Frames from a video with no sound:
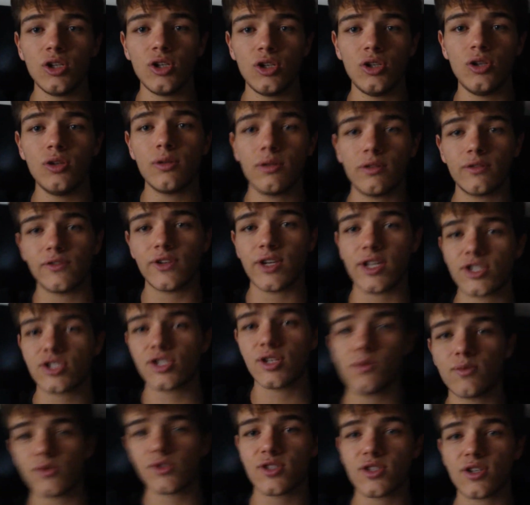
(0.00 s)
you
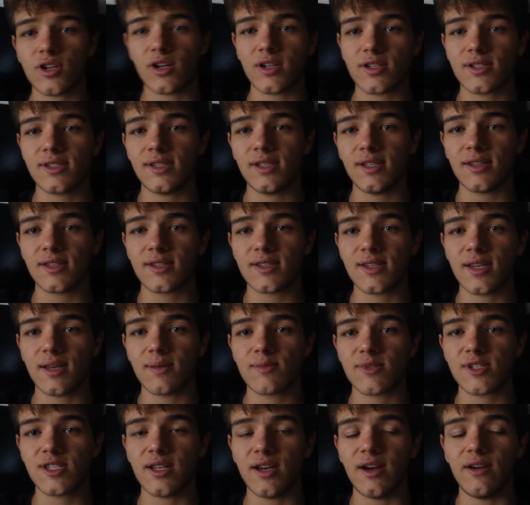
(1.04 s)
eventually will start seeing the
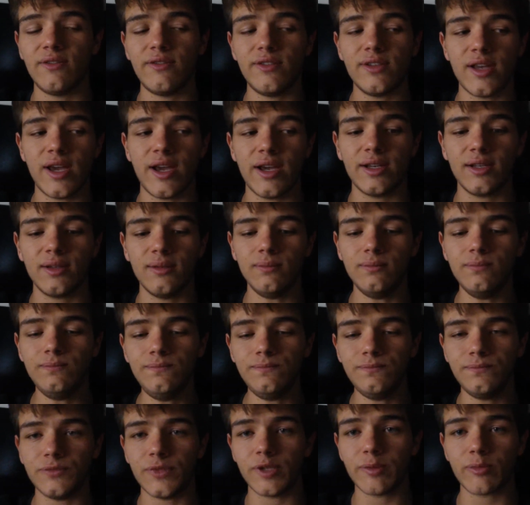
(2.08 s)
same stuff. And
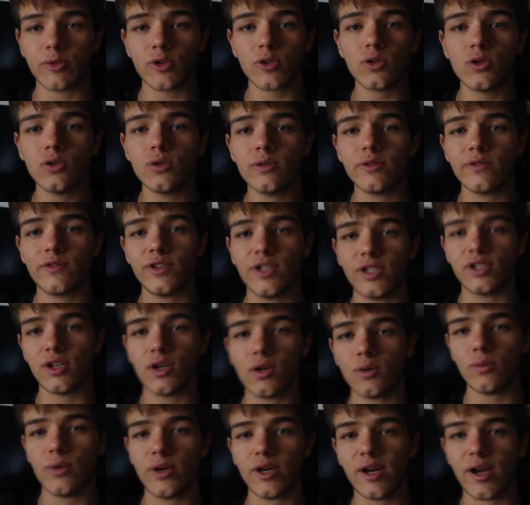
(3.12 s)
I'm going to do a
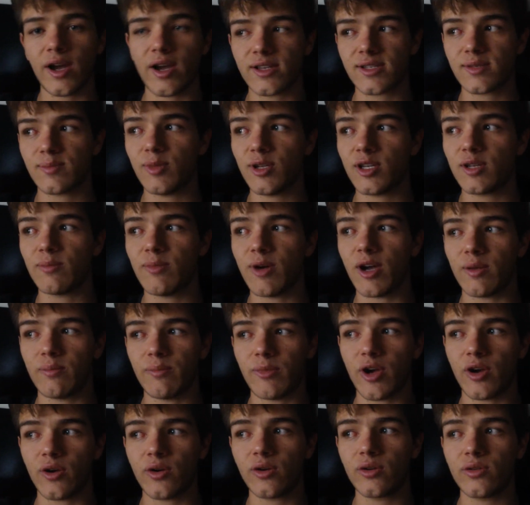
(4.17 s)
video where I speak about
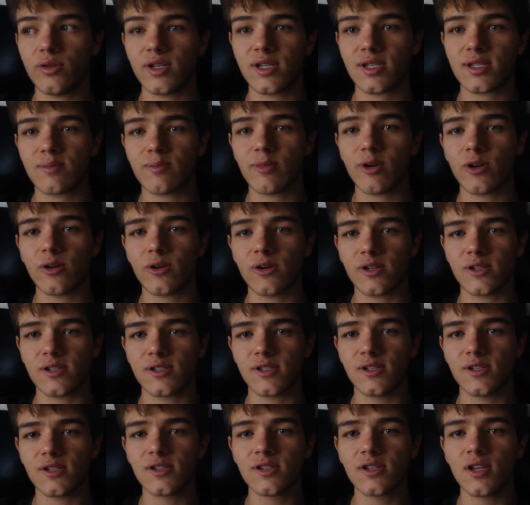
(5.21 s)
my own
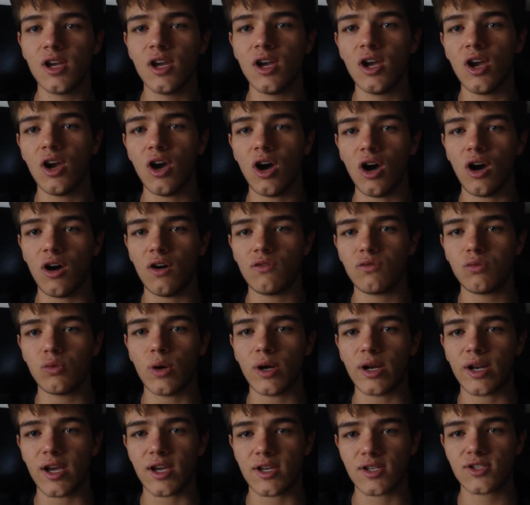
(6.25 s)
experiences of
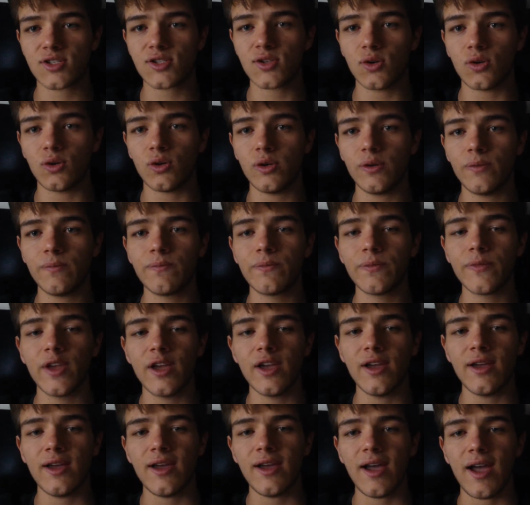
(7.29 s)
what I saw,
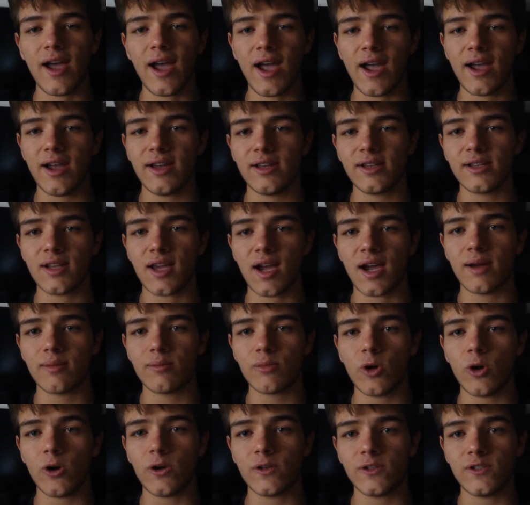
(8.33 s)
and I'm
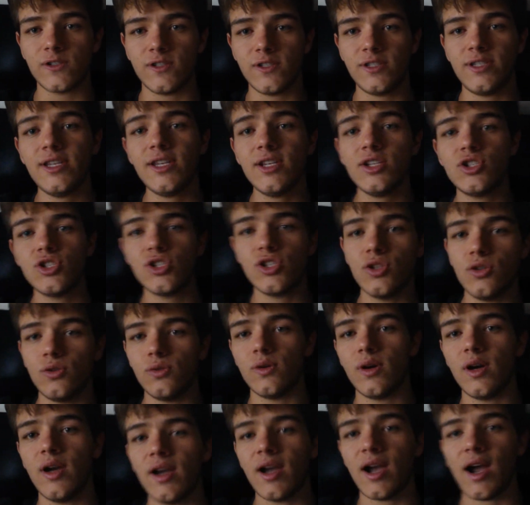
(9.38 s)
going to teach
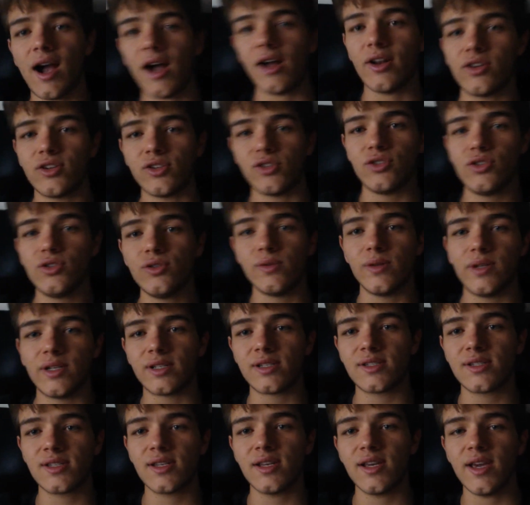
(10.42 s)
you how to do
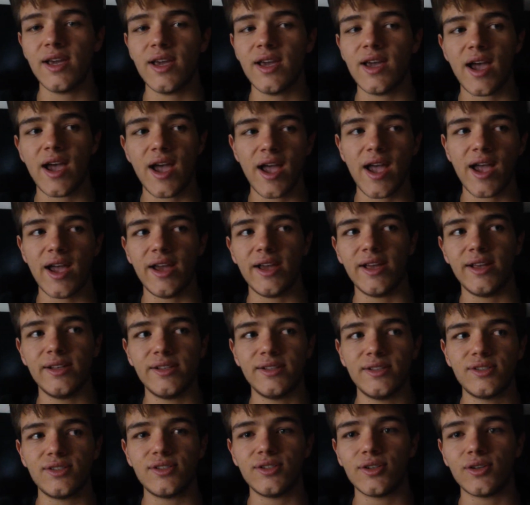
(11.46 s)
it.
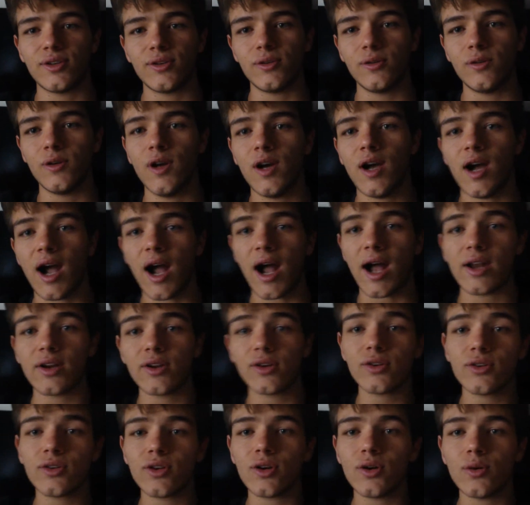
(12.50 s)
And, you know, I
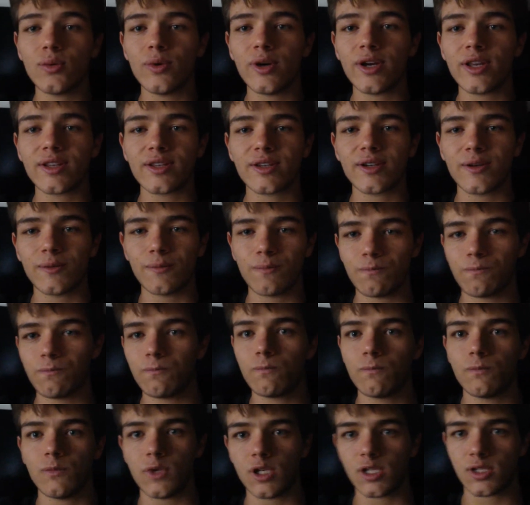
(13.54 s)
don't know whether
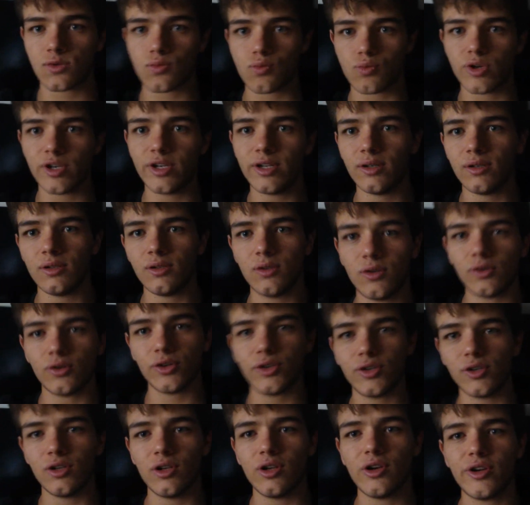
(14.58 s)
it's real or
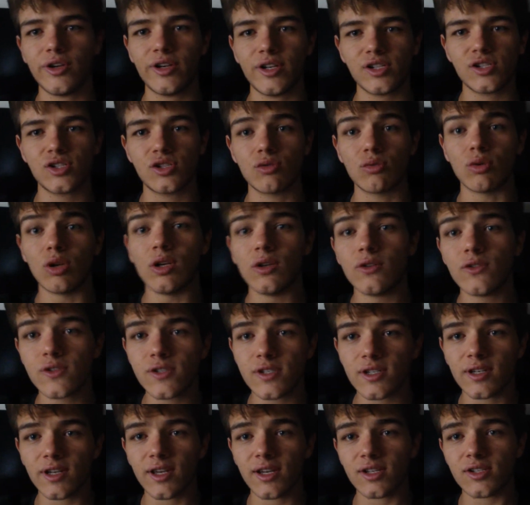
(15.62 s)
you're learning to
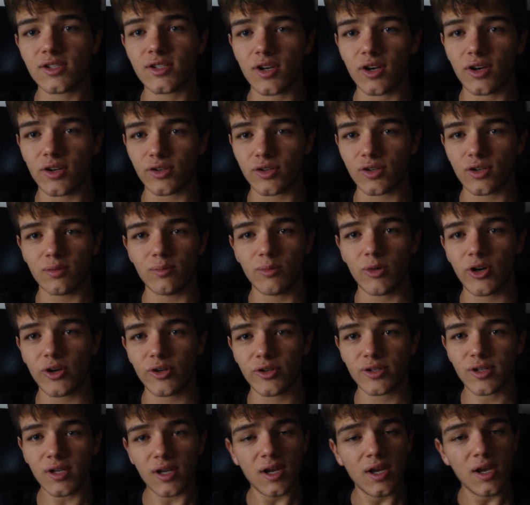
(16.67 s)
hallucinate on
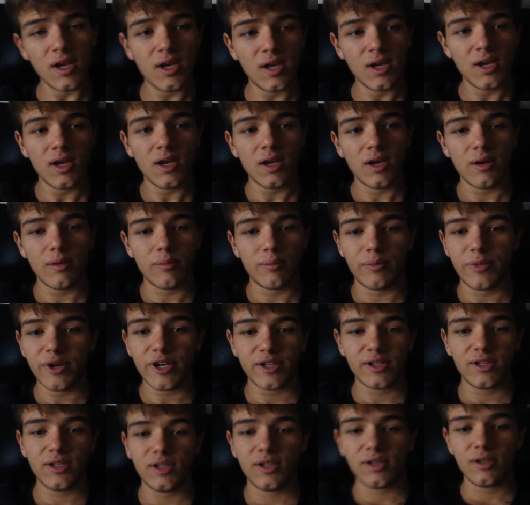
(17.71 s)
command,
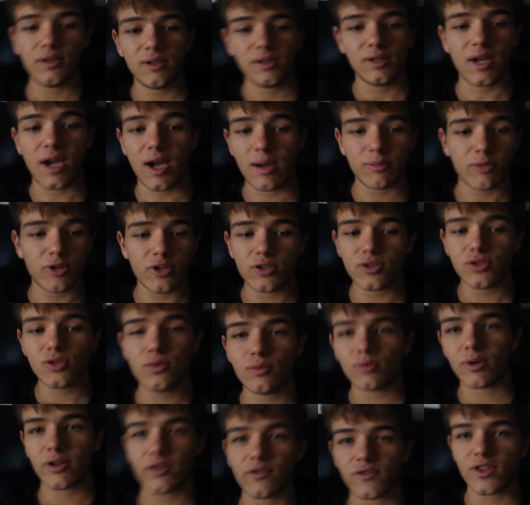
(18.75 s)
but yeah, I'm going to do
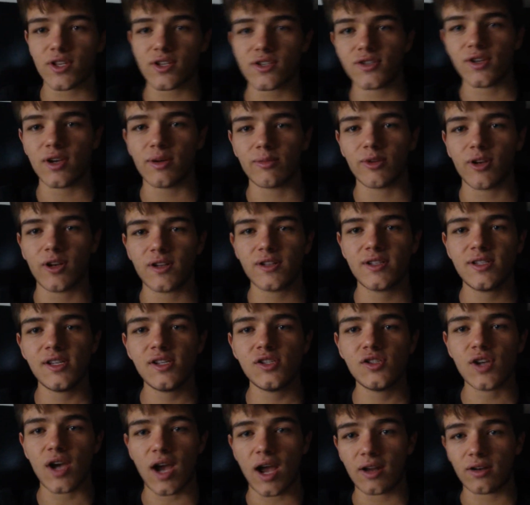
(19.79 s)
one of the two. I'm going to
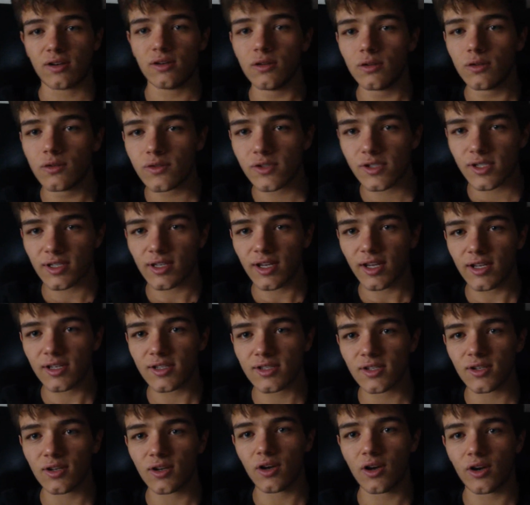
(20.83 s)
teach you how to
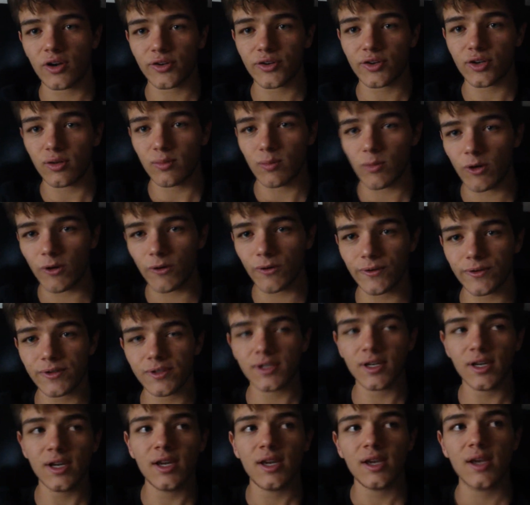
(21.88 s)
hallucinate on command,
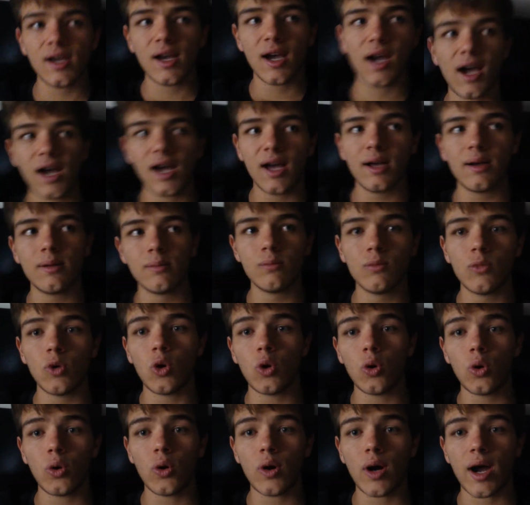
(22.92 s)

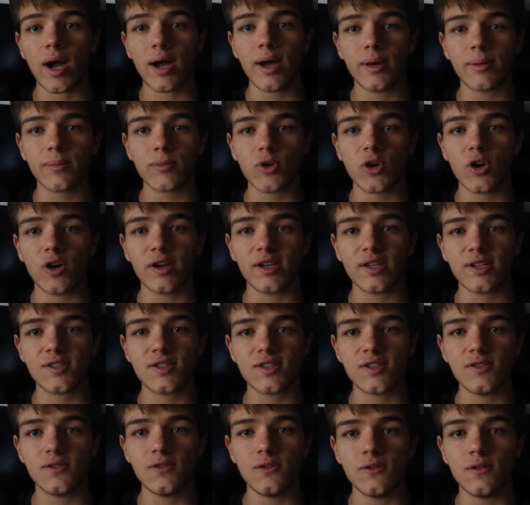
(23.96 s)
or I'm going
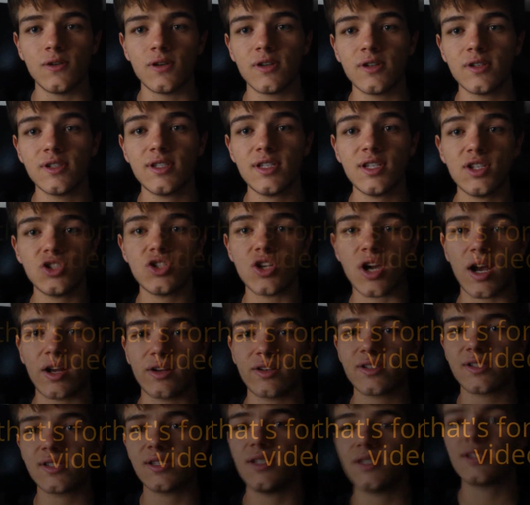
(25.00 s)
to teach you how
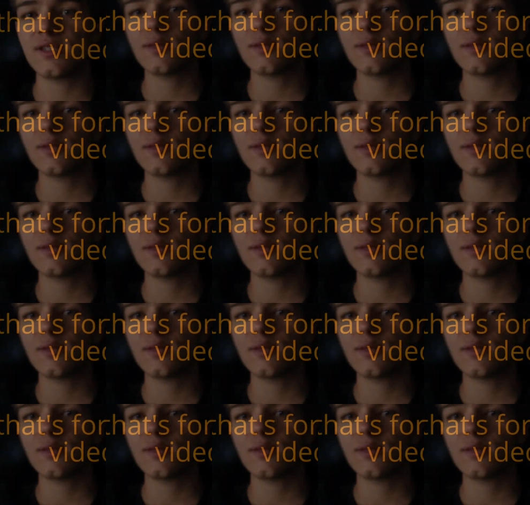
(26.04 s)
to see